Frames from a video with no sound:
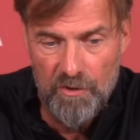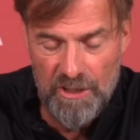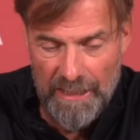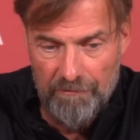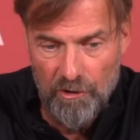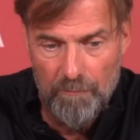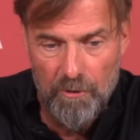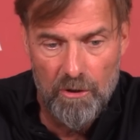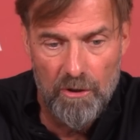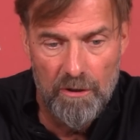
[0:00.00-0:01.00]
safe on the
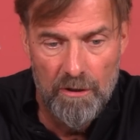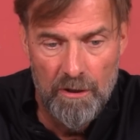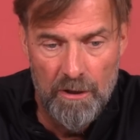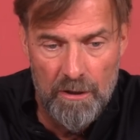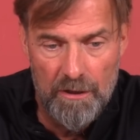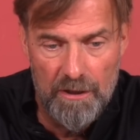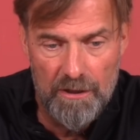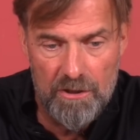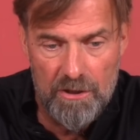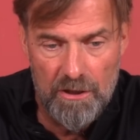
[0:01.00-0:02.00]
ball, can